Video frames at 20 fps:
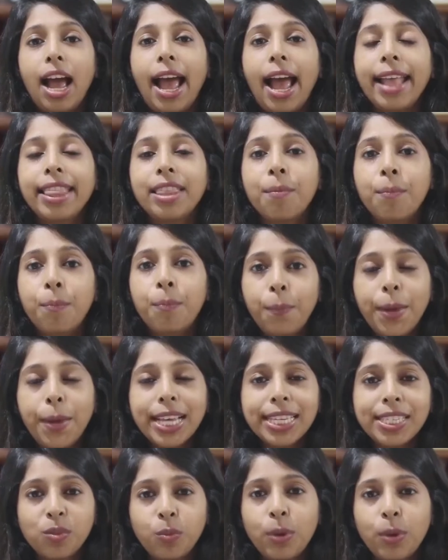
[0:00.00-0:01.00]
And the
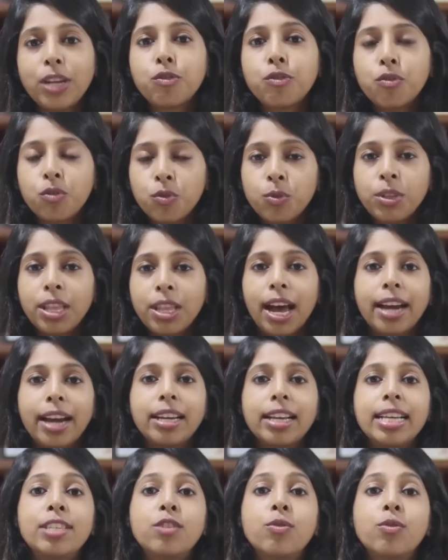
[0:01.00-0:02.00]
best way to do
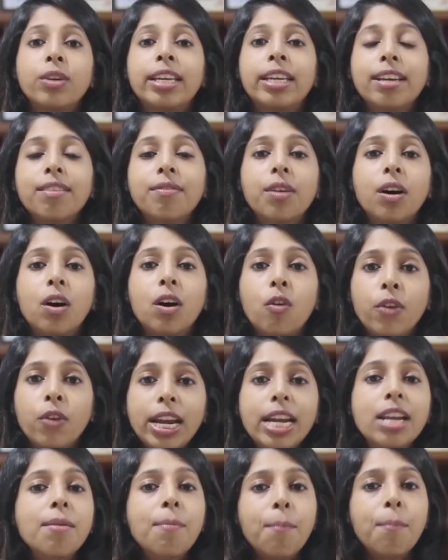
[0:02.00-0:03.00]
that is to give a
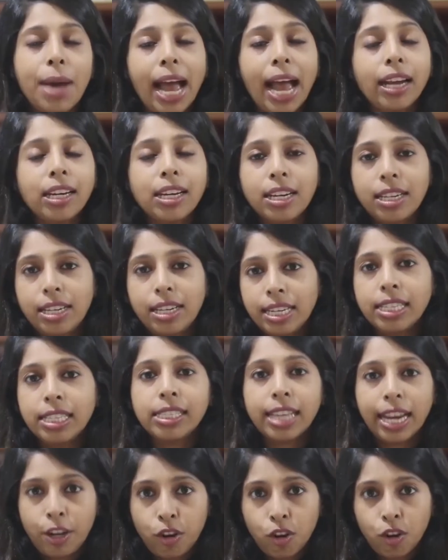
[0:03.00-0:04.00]
reader magnet
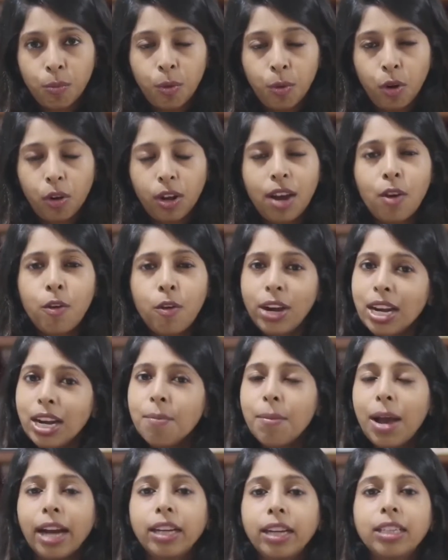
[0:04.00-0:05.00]
inside your book. A
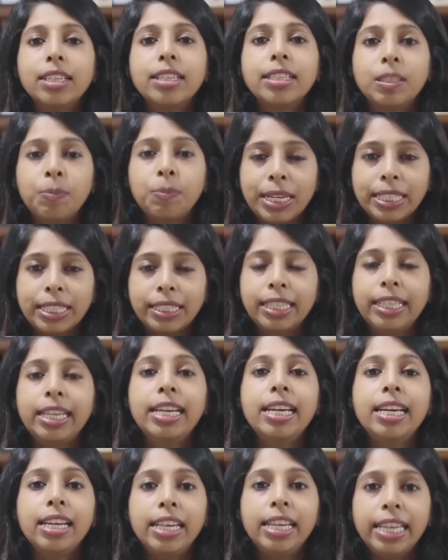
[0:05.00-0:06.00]
reader magnet is
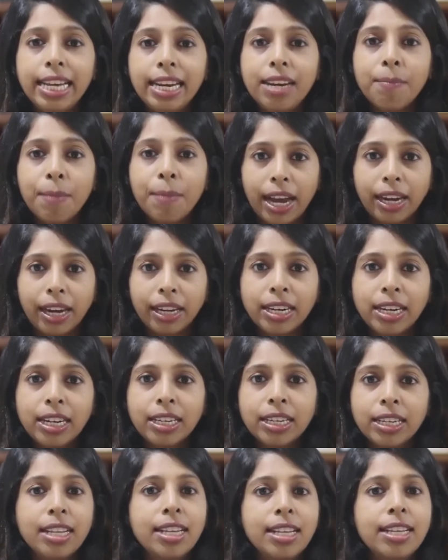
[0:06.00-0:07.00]
basically a lead
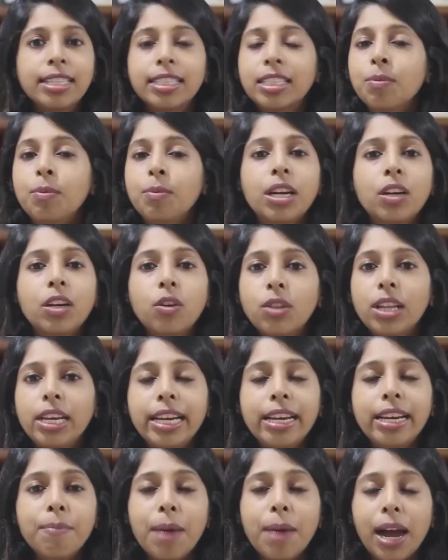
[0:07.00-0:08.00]
magnet, similar to the
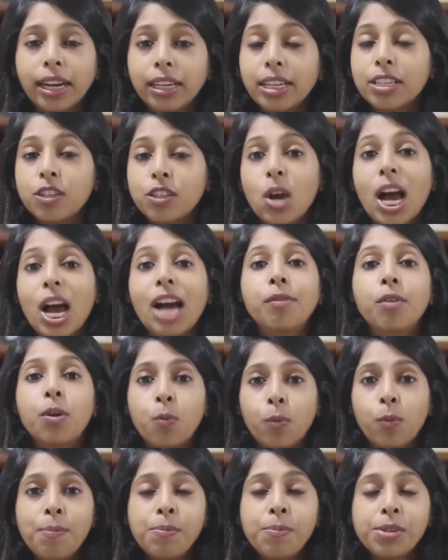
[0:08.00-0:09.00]
lead magnets you have
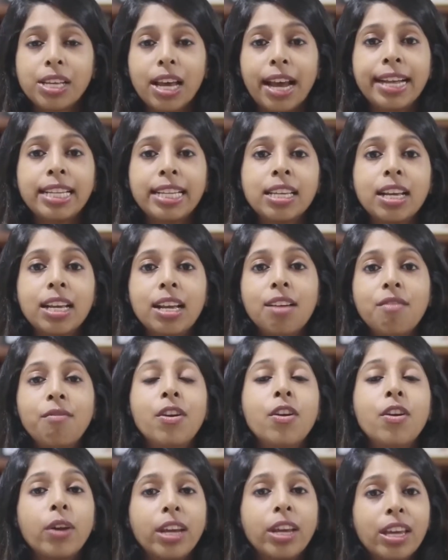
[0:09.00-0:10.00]
on websites,
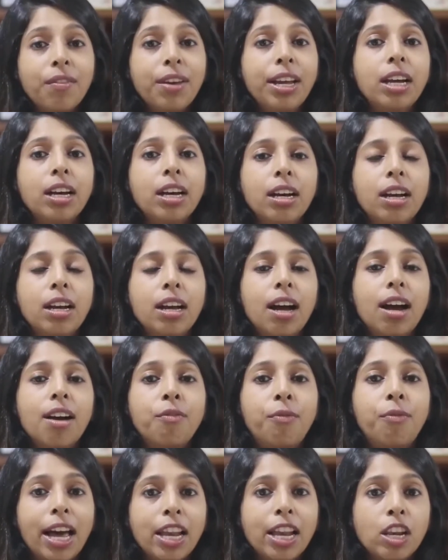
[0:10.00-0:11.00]
where you're giving
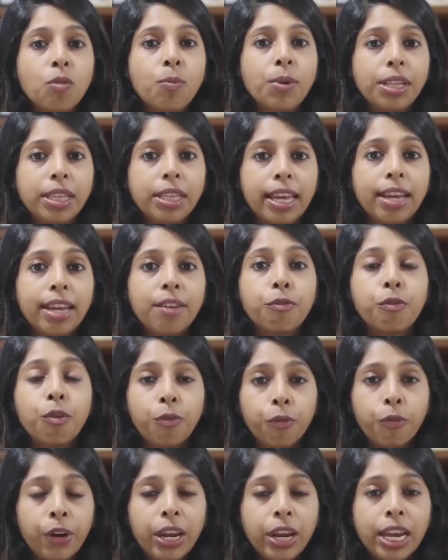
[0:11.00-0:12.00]
a valuable thing
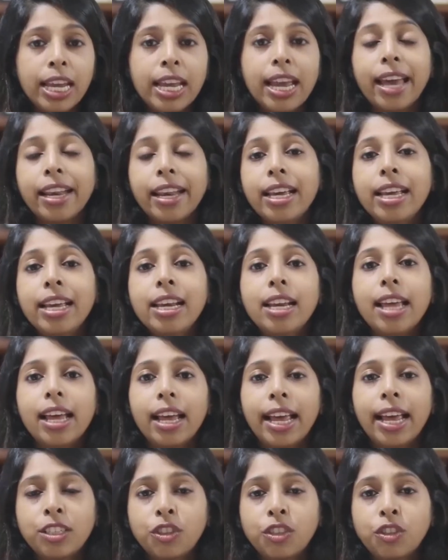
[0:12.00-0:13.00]
for free and in
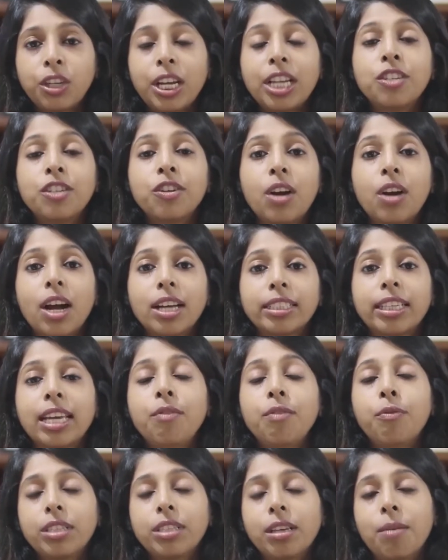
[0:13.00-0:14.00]
exchange you're
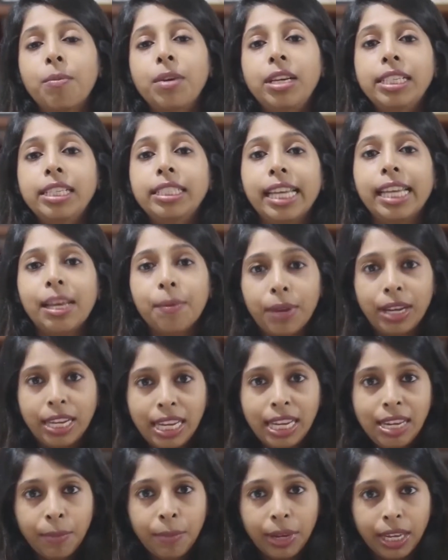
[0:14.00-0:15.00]
asking for somebody's name and
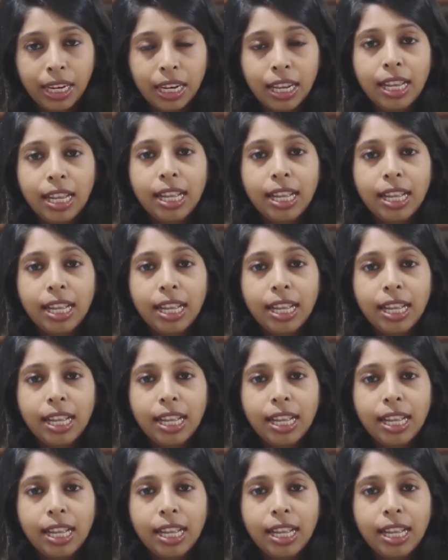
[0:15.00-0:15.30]
email.